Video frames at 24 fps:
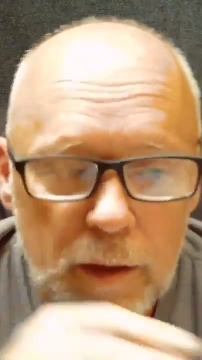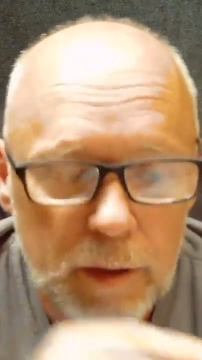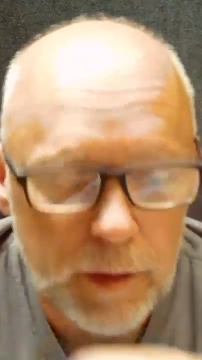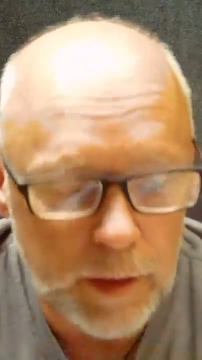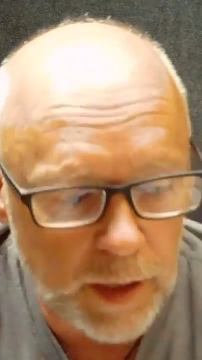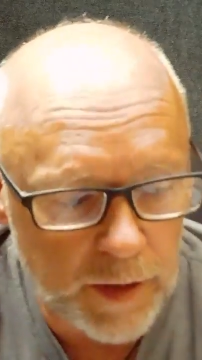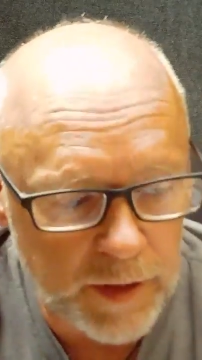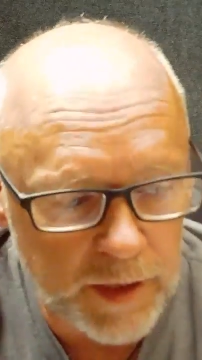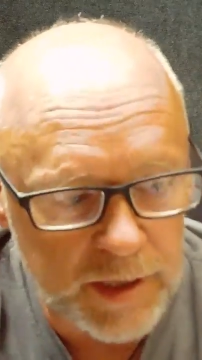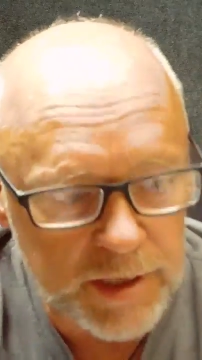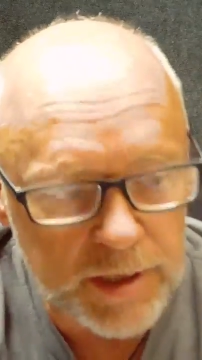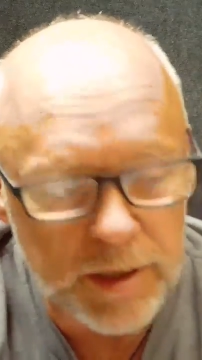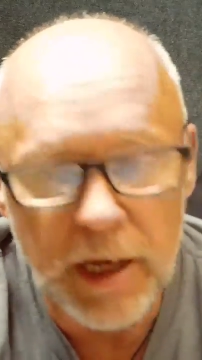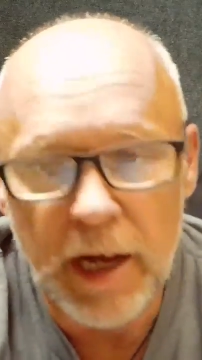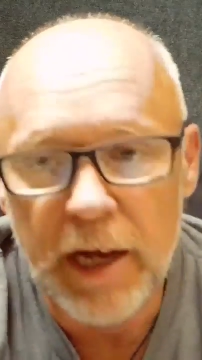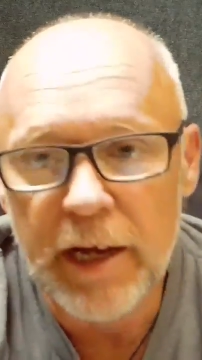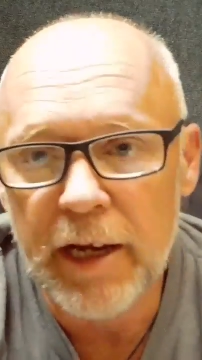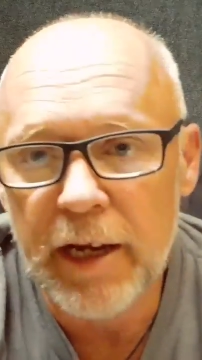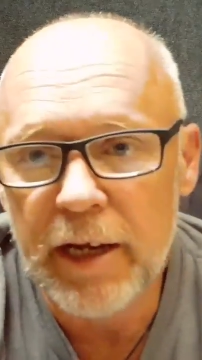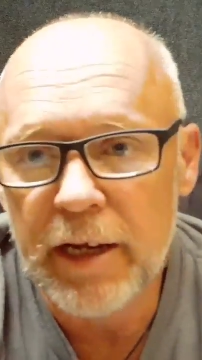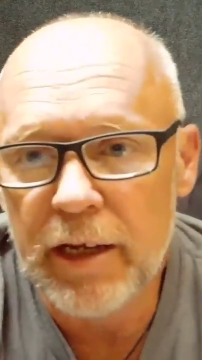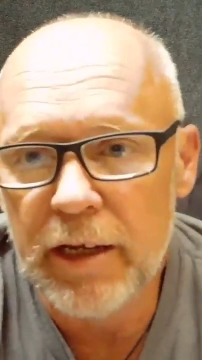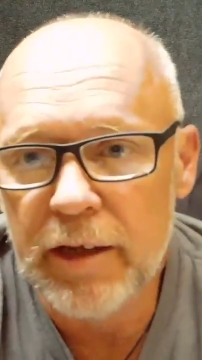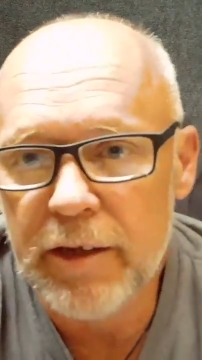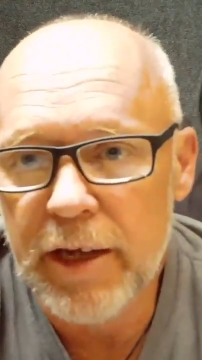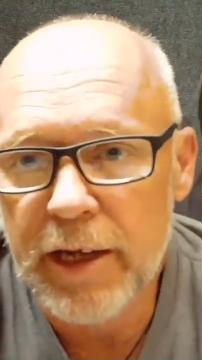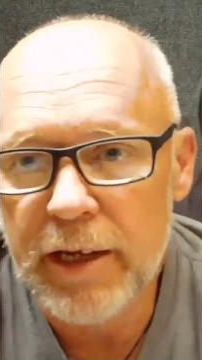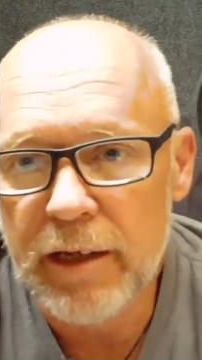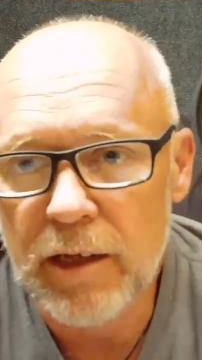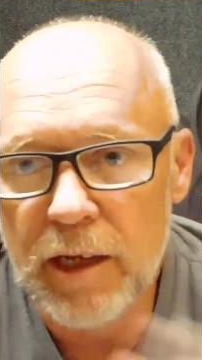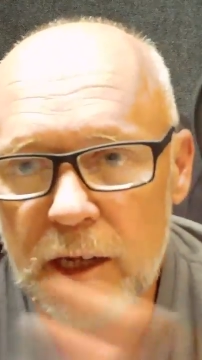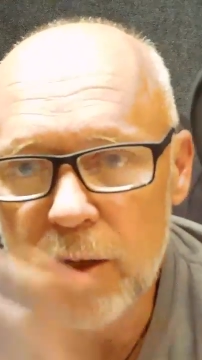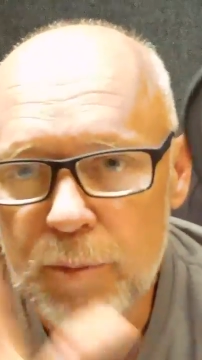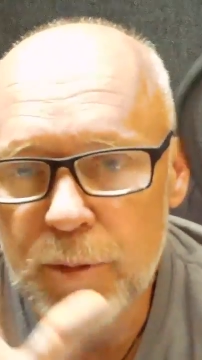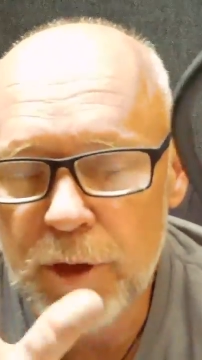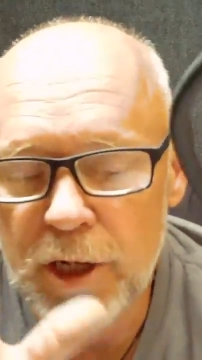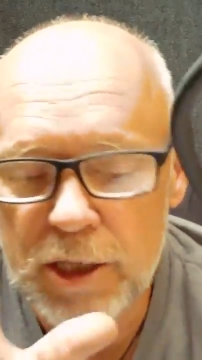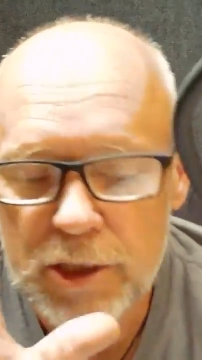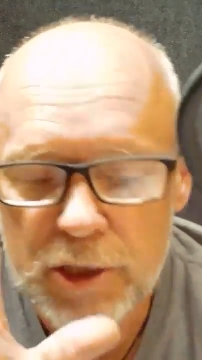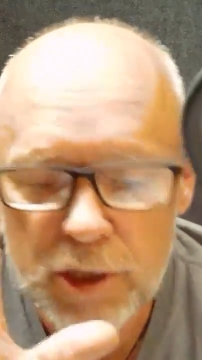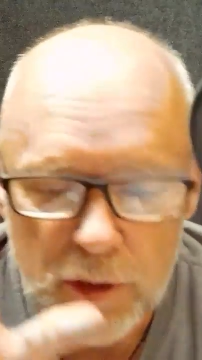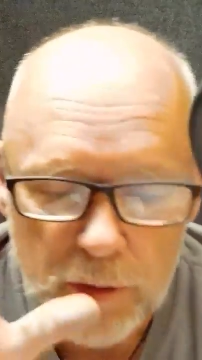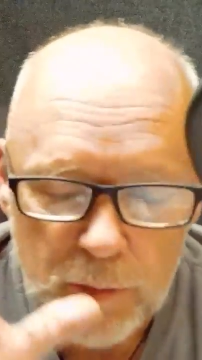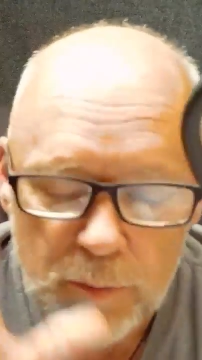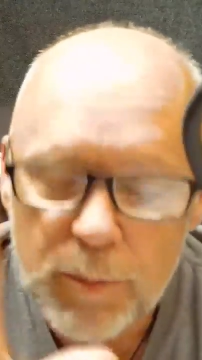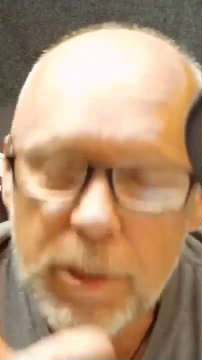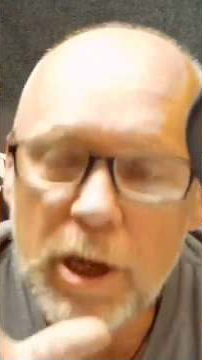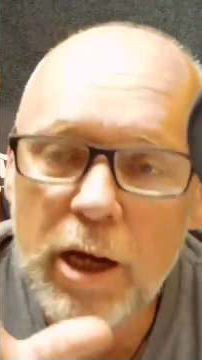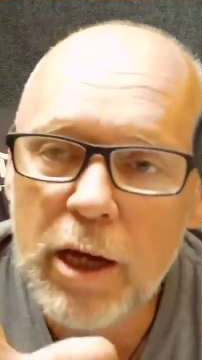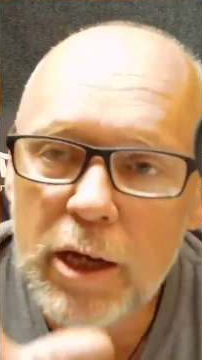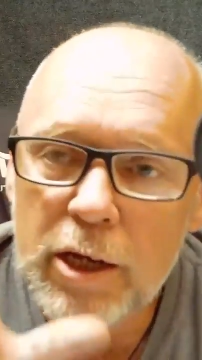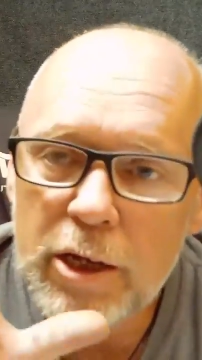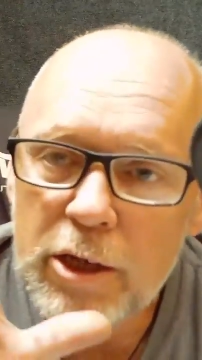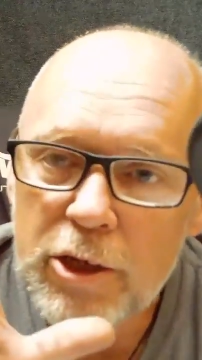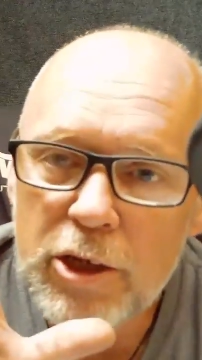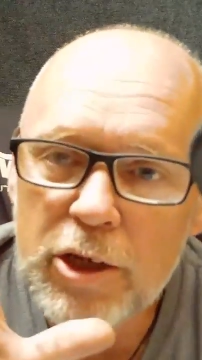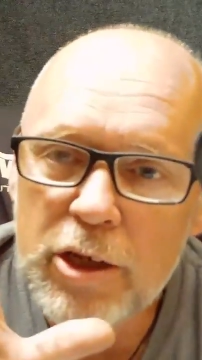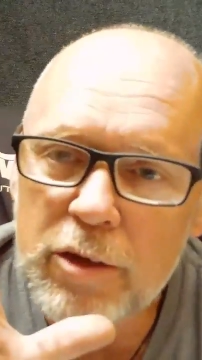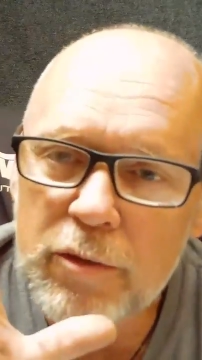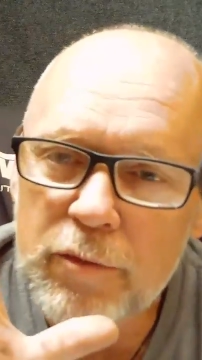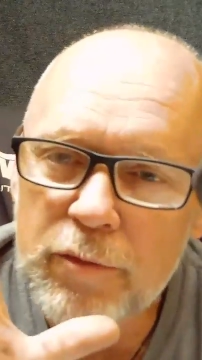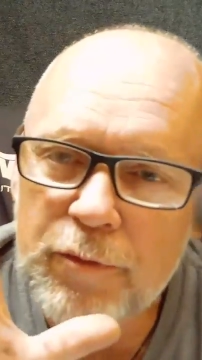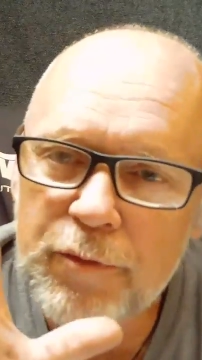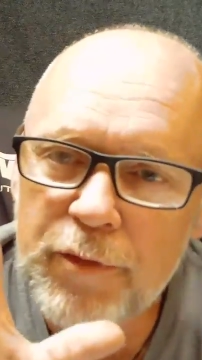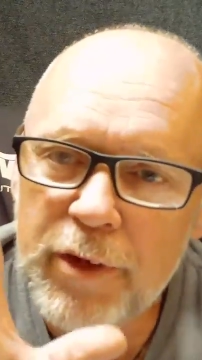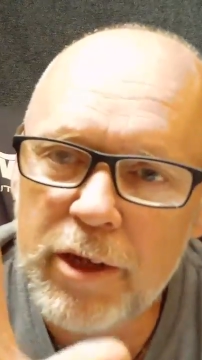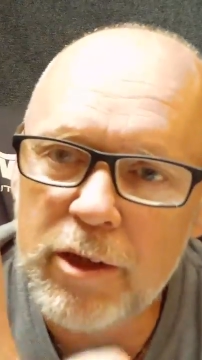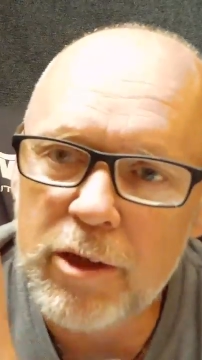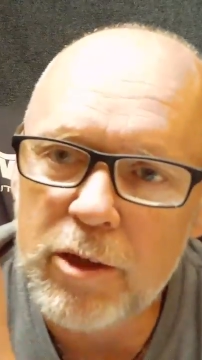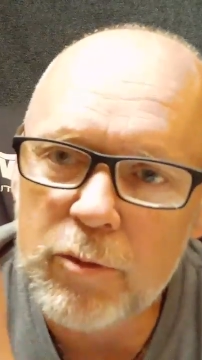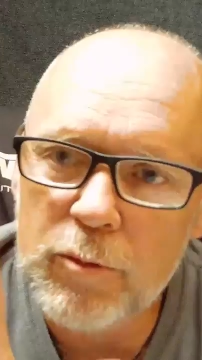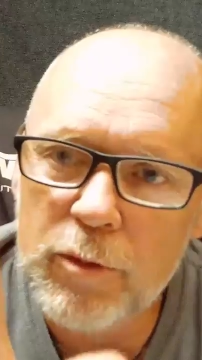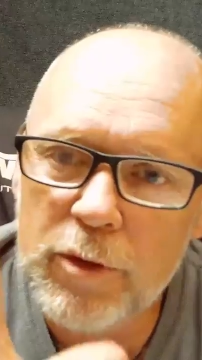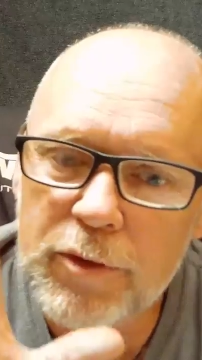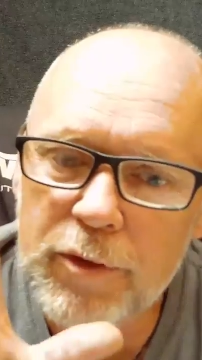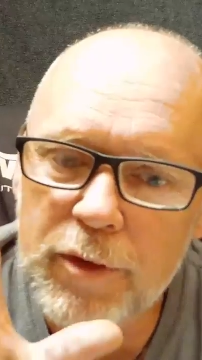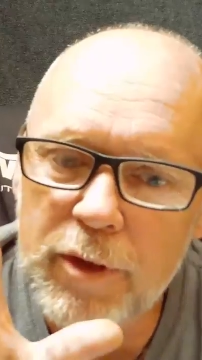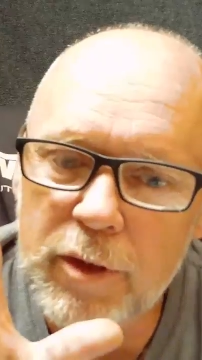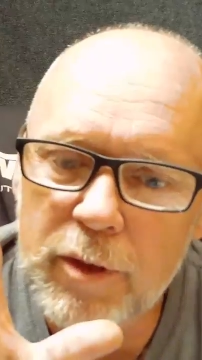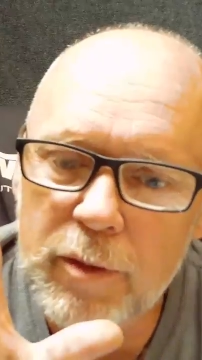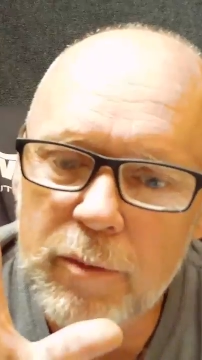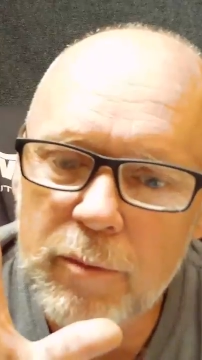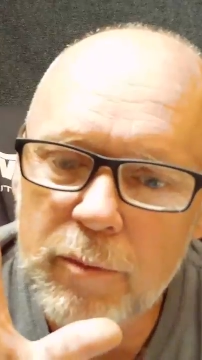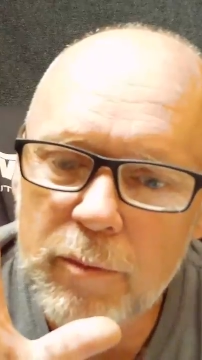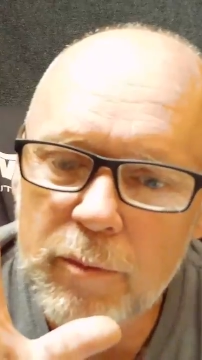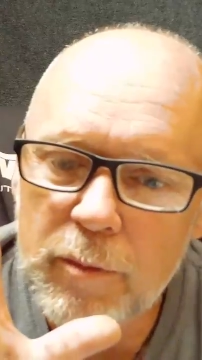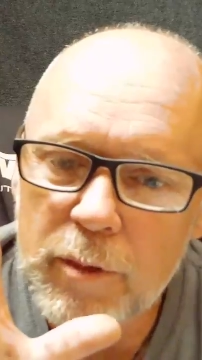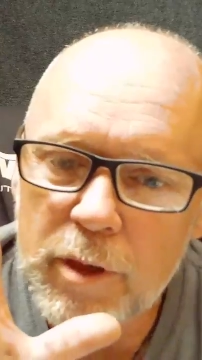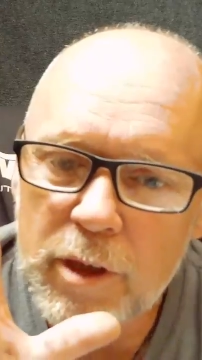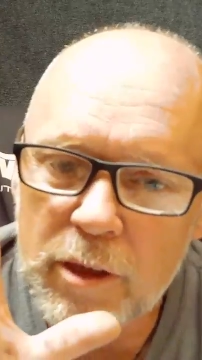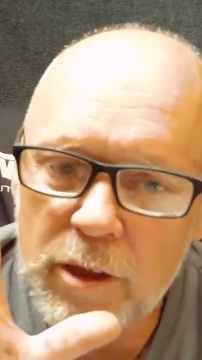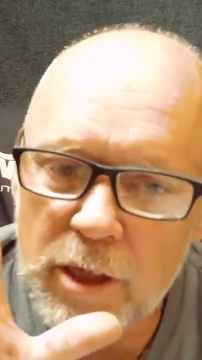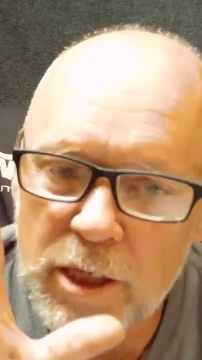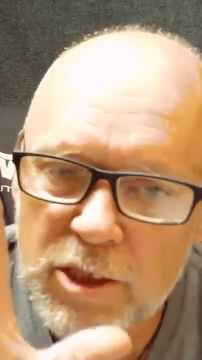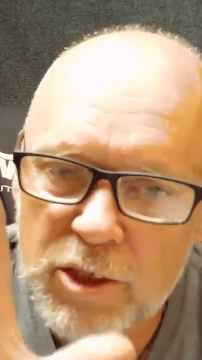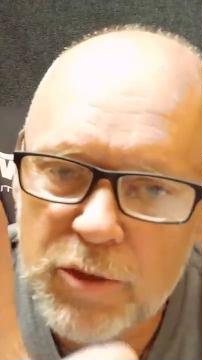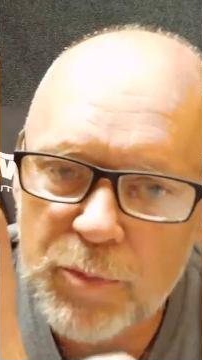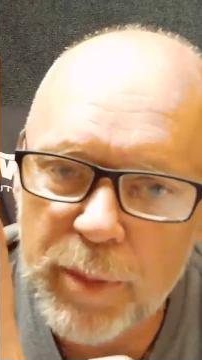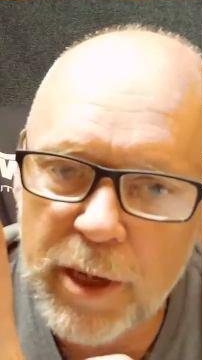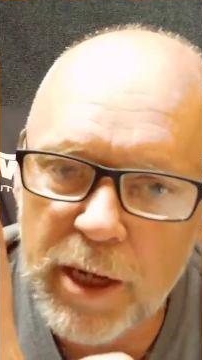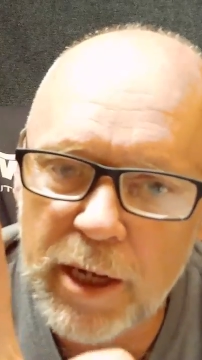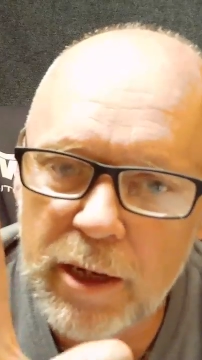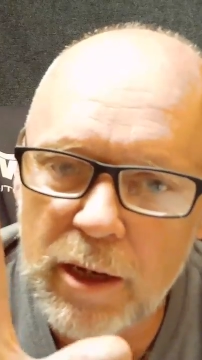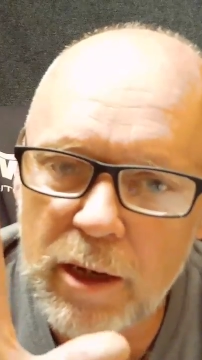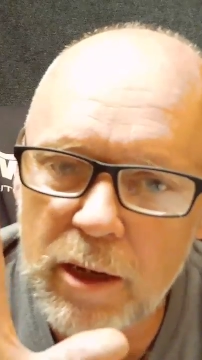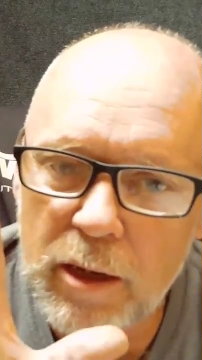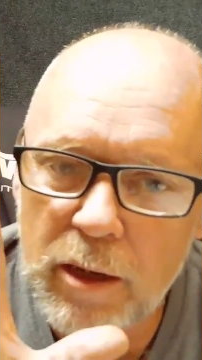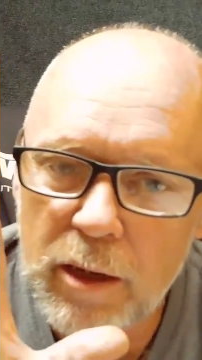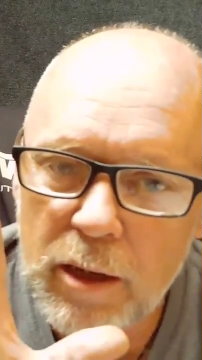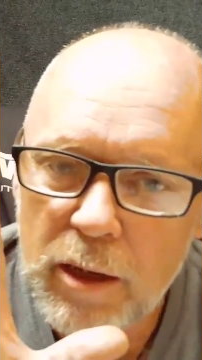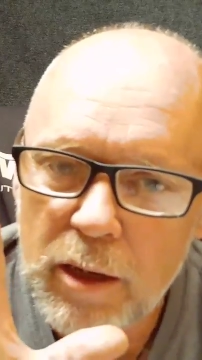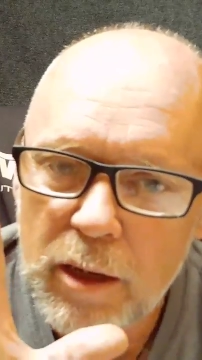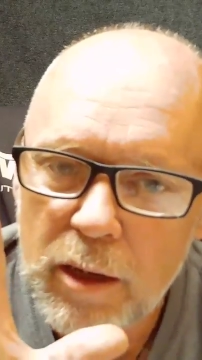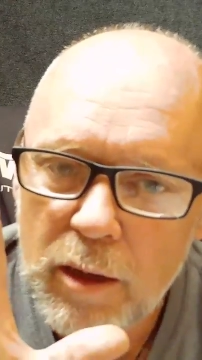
Now this line ain't going to take a lot of pressure, but you can feel it with the clutch pedal,